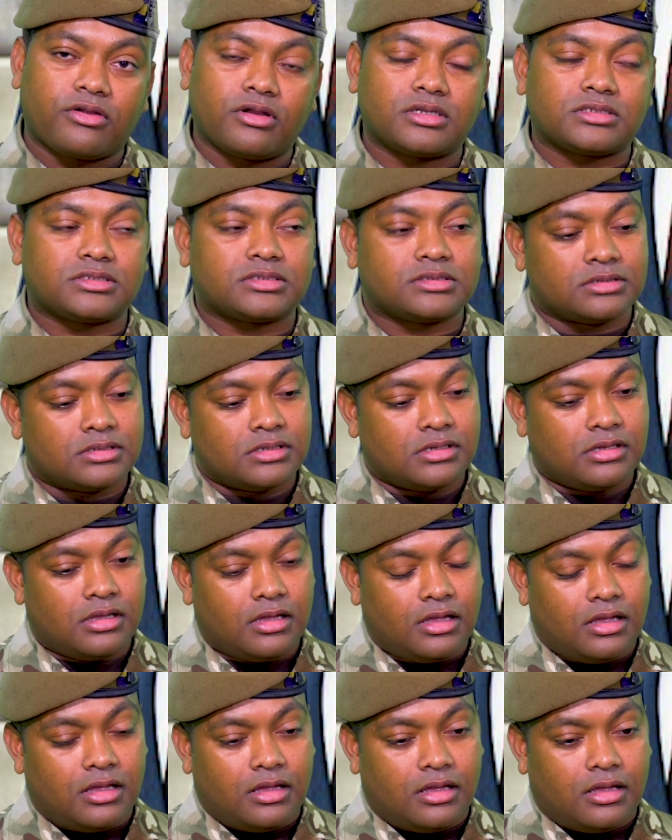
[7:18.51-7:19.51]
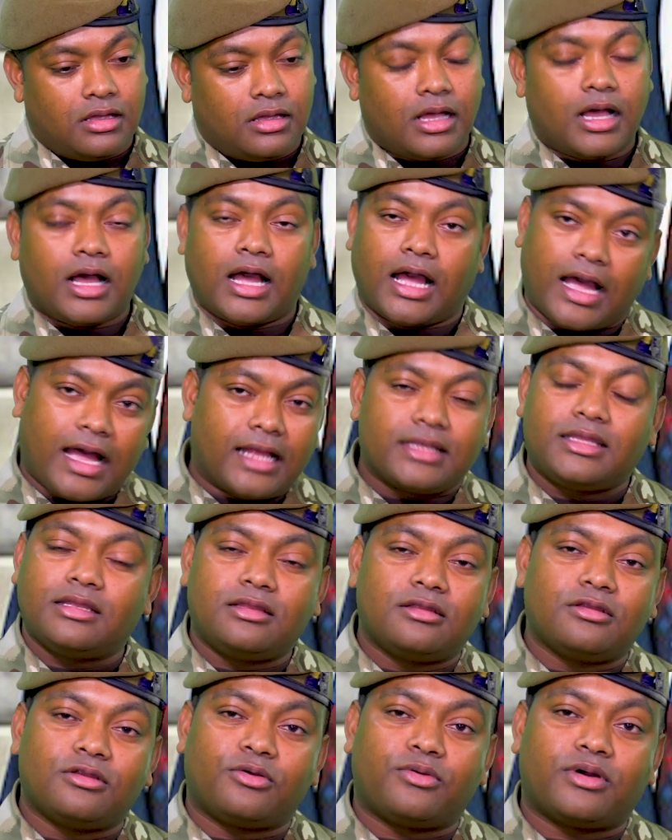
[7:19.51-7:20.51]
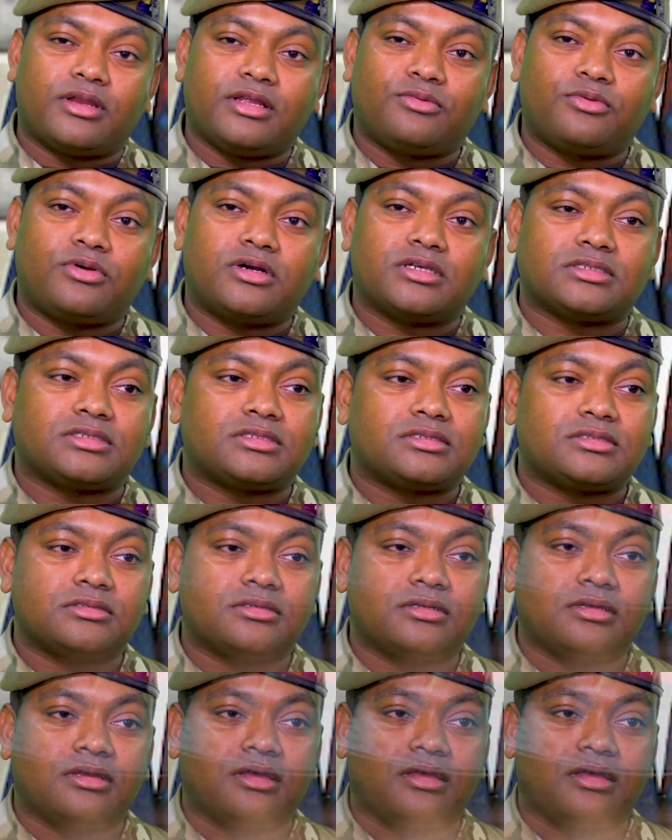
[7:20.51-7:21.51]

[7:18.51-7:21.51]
Cross. I didn't know what it was